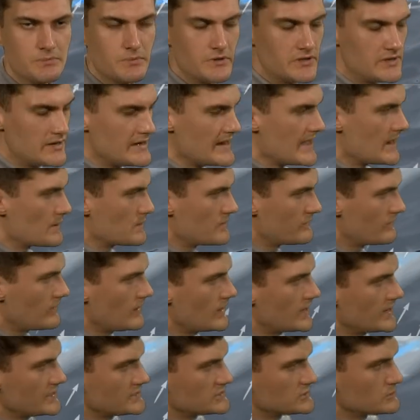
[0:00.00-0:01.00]
but now with
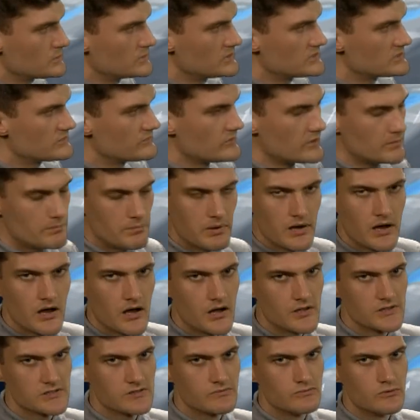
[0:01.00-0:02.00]
lighter winds for
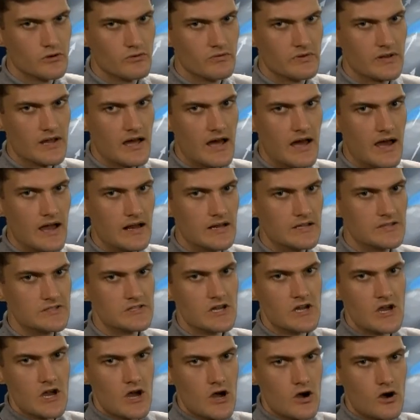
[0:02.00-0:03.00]
parts of Northern Ireland
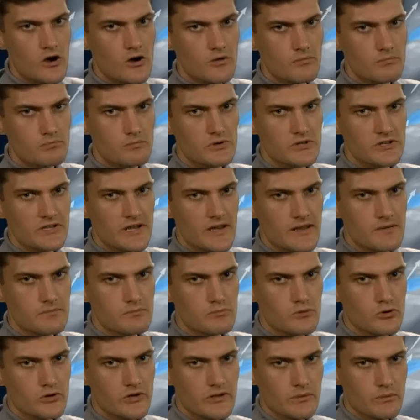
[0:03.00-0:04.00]
on Monday
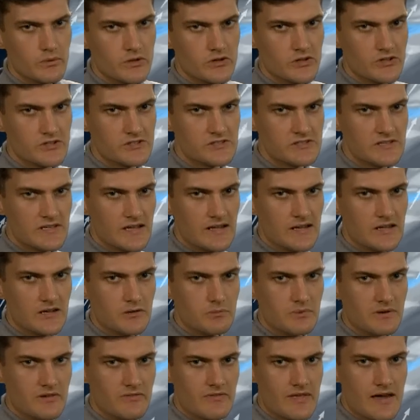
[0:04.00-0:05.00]
morning, we could see a
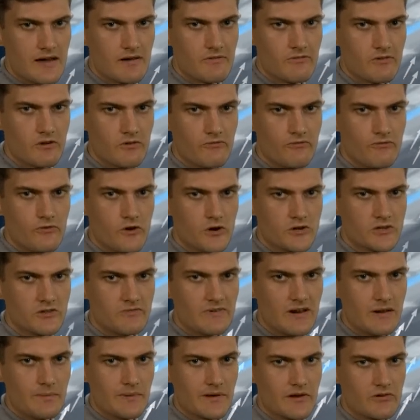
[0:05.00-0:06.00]
little bit of that fog
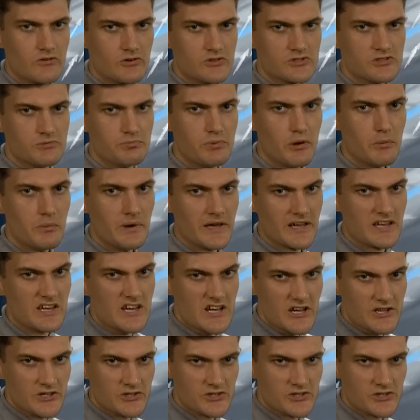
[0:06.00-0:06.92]
developing across the public,